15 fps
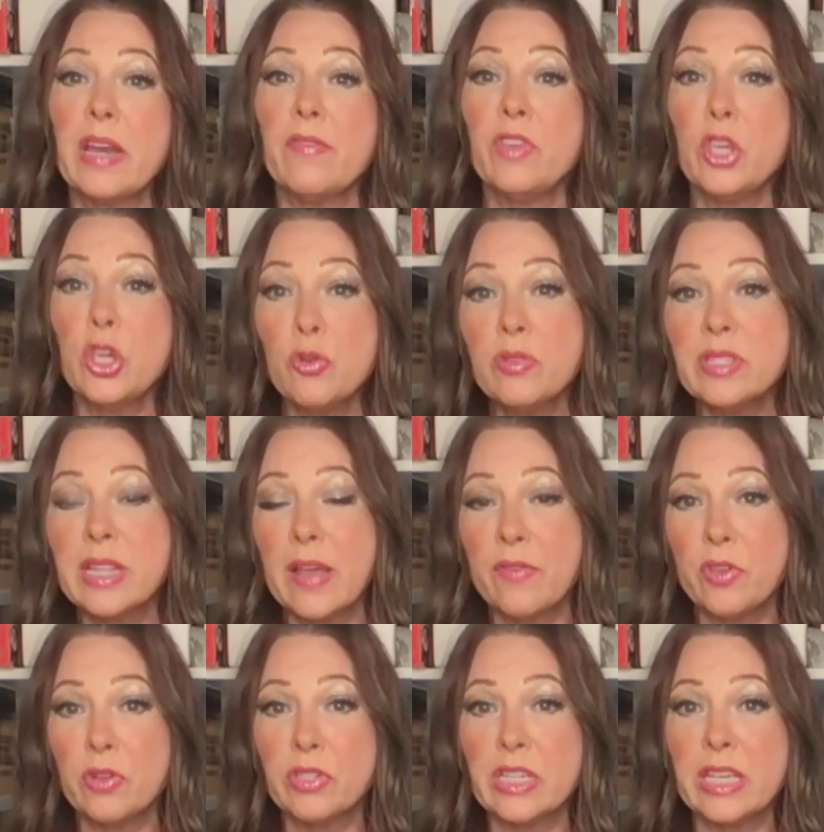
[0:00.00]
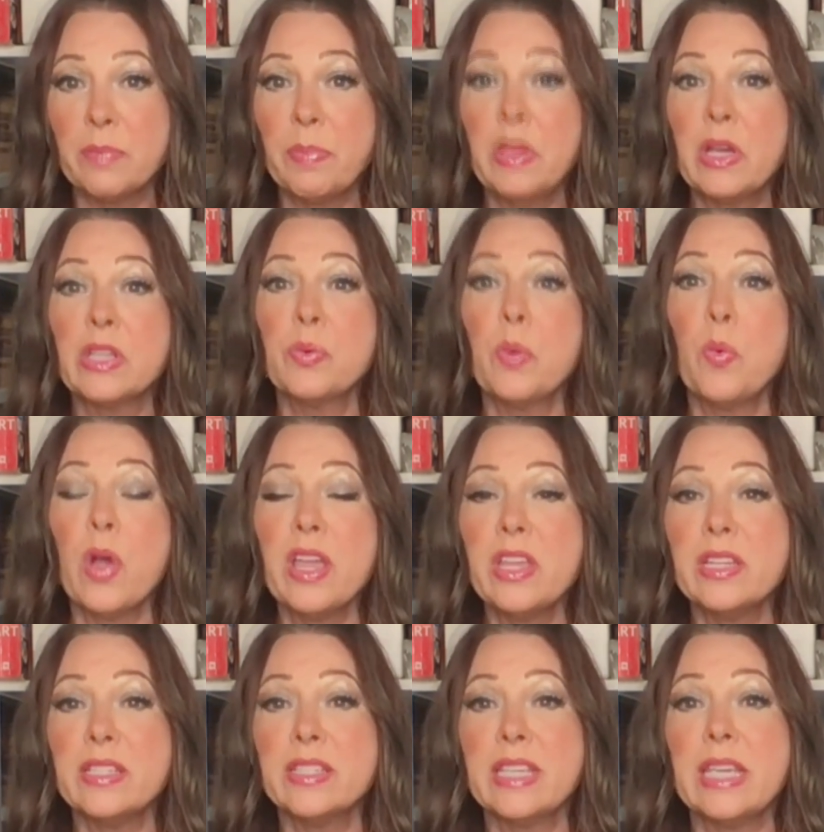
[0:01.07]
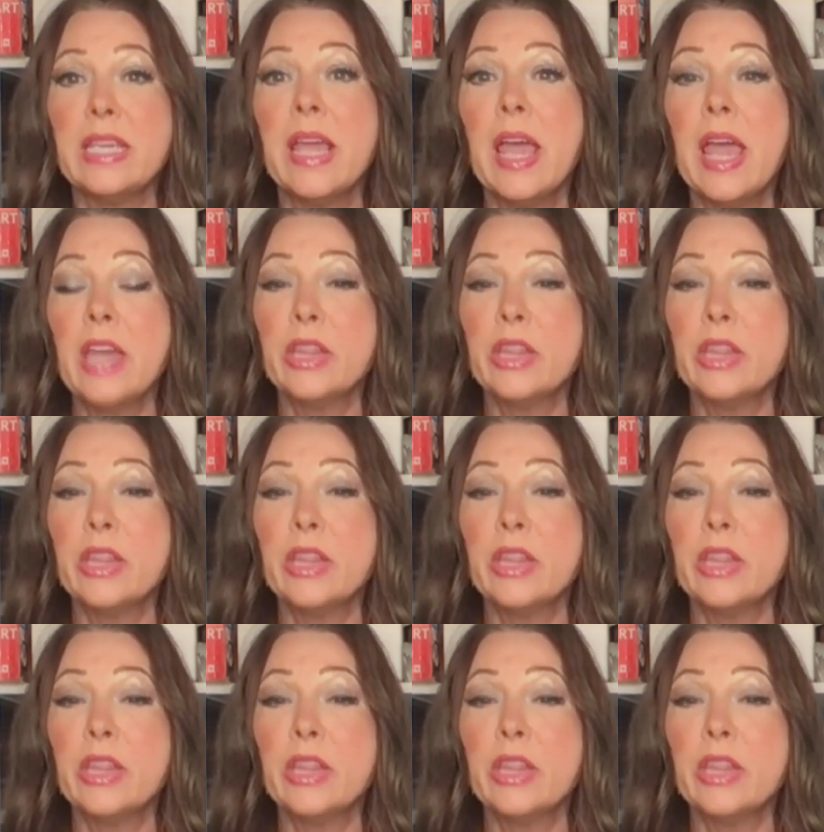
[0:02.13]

have used Love Your Teeth because we want you to see